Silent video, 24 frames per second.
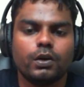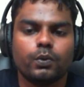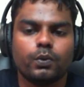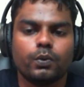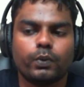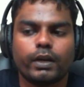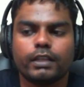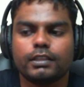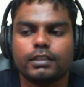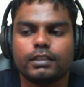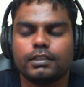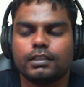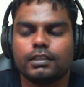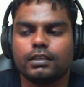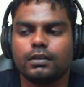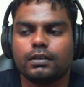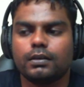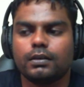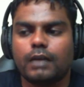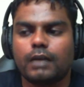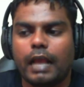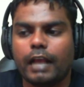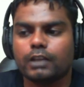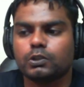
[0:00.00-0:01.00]
rather than
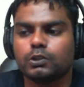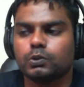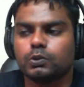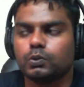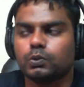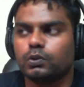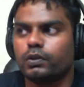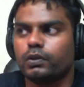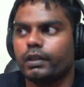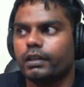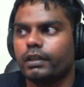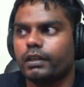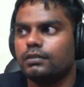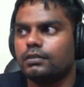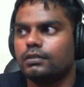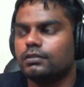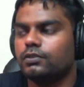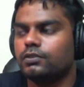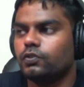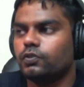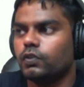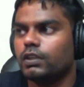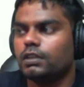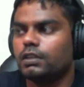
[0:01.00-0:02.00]
an actual like
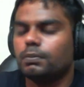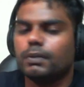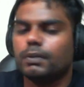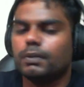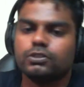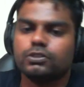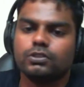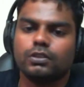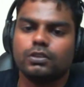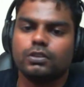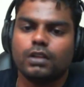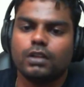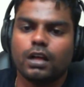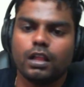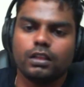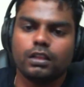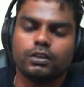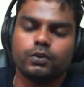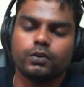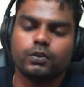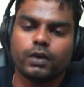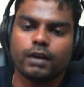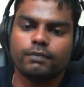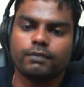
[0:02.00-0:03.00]
3-dimensional
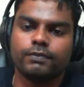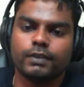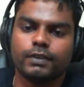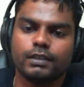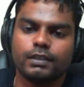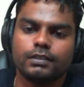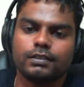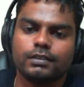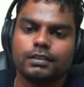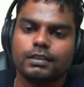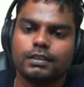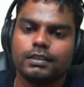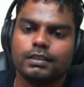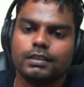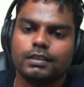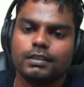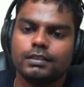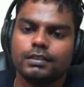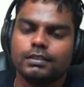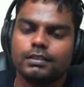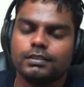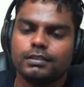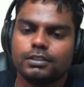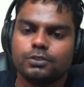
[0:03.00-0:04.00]
holographic
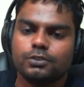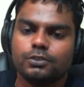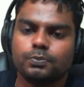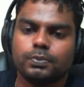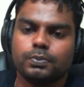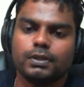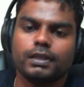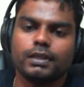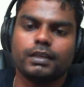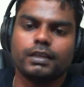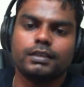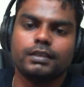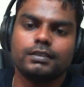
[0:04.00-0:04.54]
display,